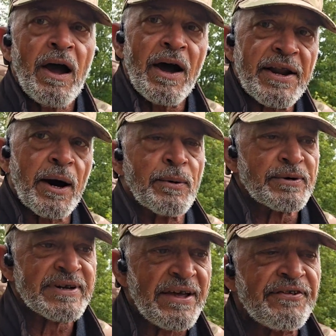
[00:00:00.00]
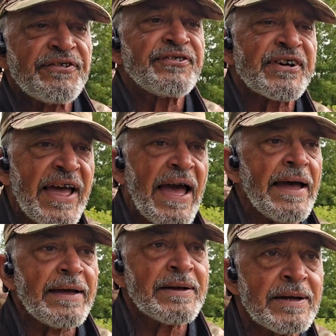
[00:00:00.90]
And I will never
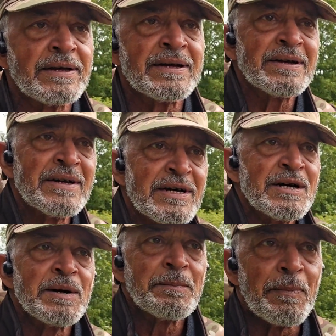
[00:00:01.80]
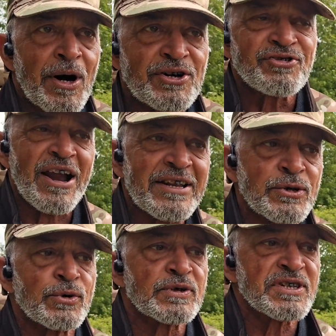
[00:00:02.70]
forget my
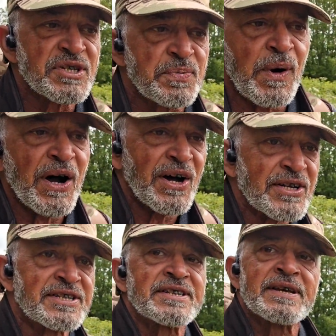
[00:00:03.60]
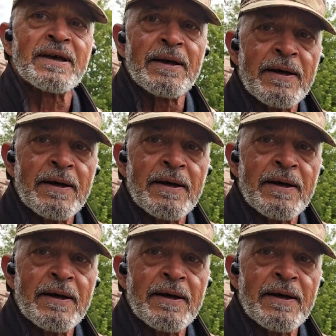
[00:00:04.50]
granddaughter's words.